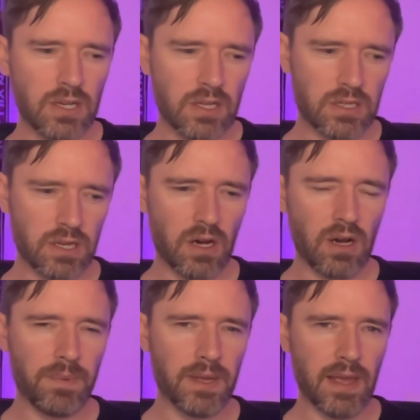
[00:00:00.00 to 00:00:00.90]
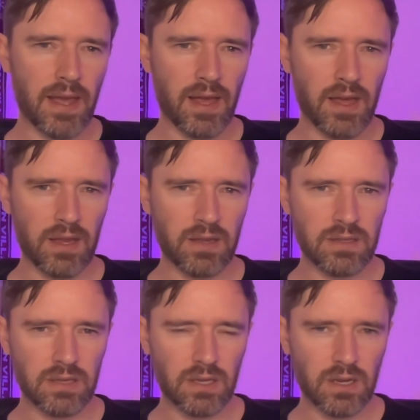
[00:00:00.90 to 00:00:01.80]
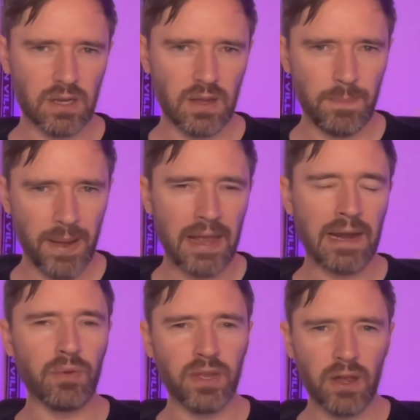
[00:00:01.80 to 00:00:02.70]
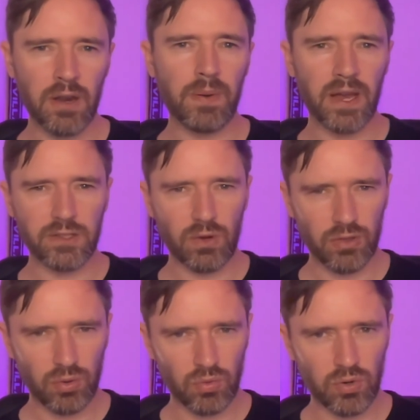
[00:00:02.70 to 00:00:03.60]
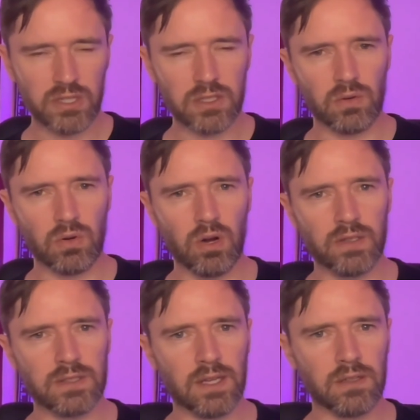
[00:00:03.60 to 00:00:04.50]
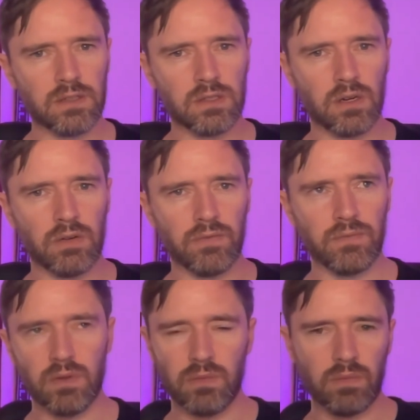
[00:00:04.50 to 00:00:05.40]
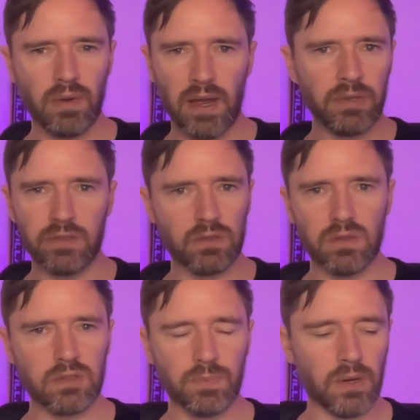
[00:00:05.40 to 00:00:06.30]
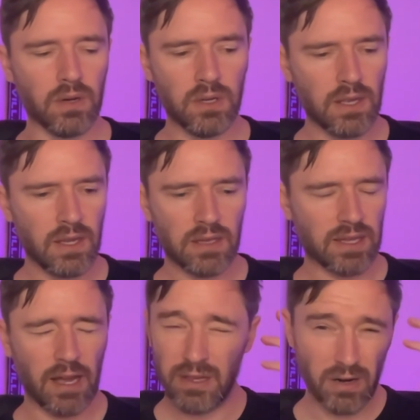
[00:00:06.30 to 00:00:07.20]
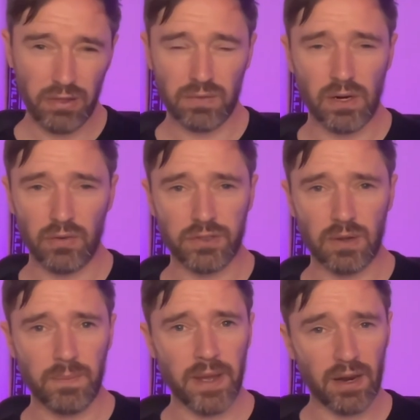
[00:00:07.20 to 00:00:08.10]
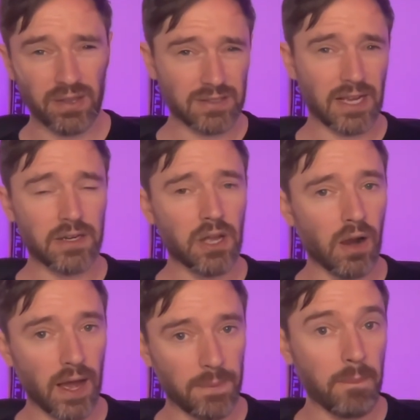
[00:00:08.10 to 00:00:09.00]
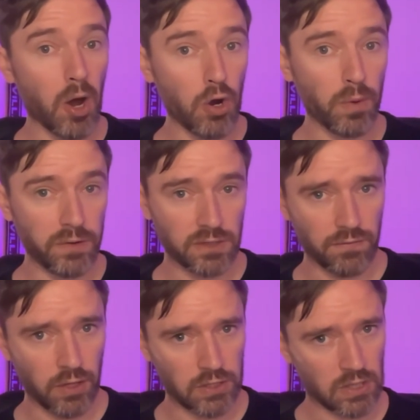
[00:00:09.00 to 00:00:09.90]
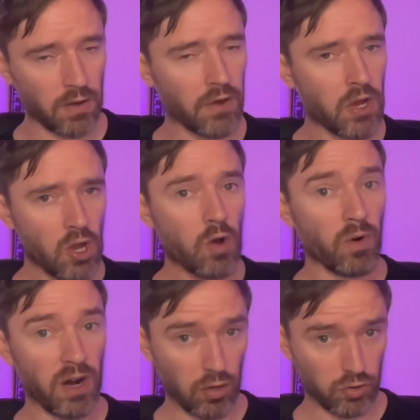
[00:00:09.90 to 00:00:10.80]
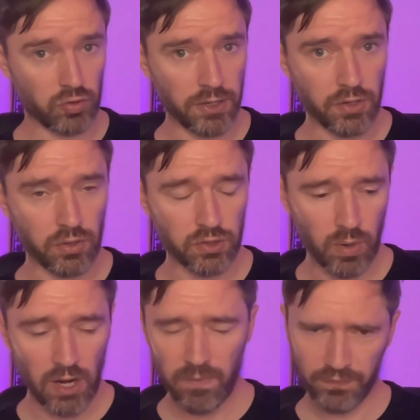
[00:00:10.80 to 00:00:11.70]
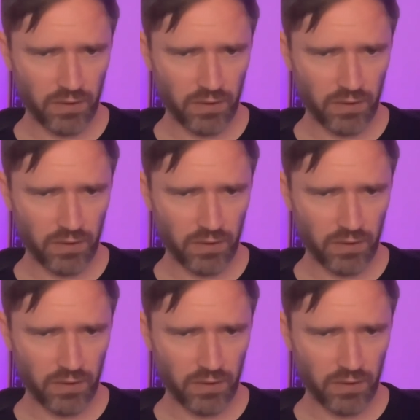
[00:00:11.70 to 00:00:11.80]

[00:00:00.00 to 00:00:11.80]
Diaby and Bailey were the only players who I thought reached the required standard tonight. Maybe there's others, but they're the only 3 off the top of my head. I think Zaniolo had moments in the first half where he looked really good as well.